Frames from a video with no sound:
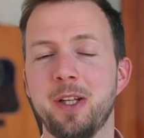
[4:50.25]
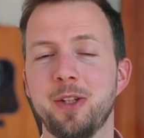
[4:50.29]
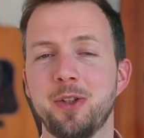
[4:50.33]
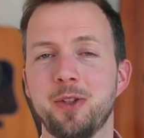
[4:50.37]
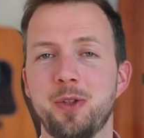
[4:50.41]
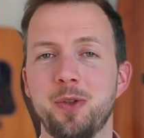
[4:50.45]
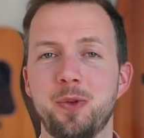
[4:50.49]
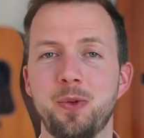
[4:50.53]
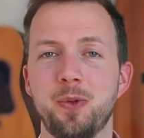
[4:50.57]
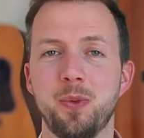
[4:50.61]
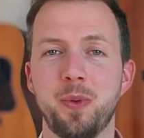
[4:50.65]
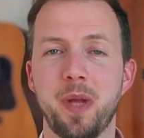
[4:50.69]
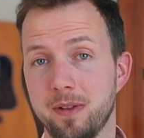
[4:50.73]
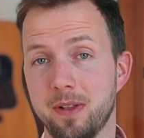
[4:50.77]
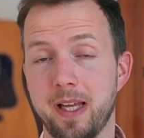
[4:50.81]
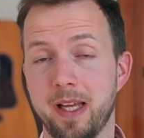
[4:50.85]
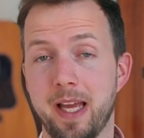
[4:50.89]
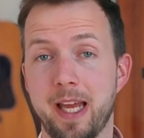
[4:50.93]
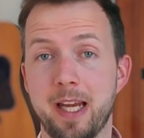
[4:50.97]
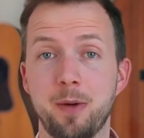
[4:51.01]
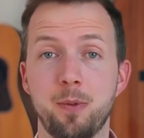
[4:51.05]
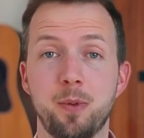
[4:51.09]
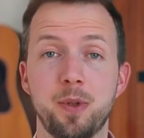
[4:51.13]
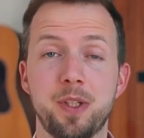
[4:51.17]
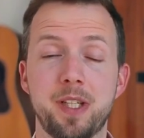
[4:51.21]
to do that,
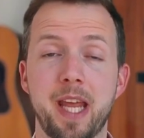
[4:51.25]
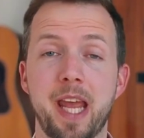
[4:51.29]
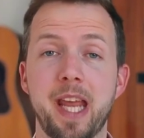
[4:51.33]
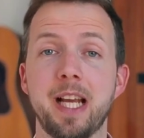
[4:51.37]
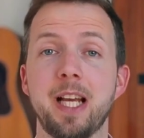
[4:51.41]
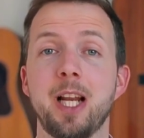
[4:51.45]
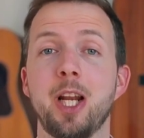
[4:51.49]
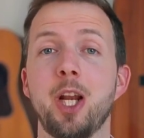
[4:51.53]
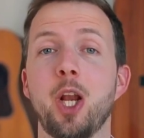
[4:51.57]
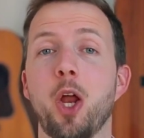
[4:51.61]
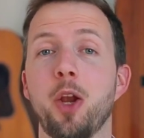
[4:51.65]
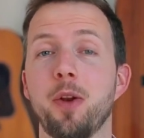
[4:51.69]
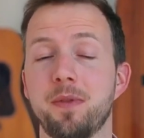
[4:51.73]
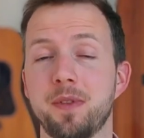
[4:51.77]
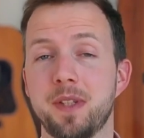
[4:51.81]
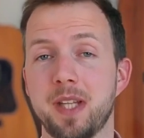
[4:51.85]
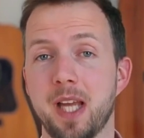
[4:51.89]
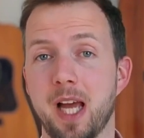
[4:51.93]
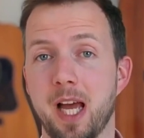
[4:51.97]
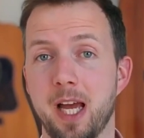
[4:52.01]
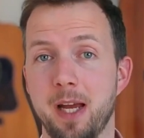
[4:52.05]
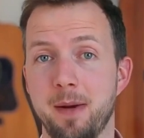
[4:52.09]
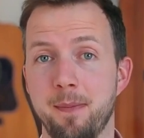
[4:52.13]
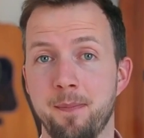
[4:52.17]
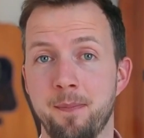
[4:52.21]
and it would take a lot of
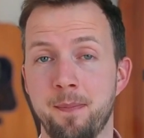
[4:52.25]
time.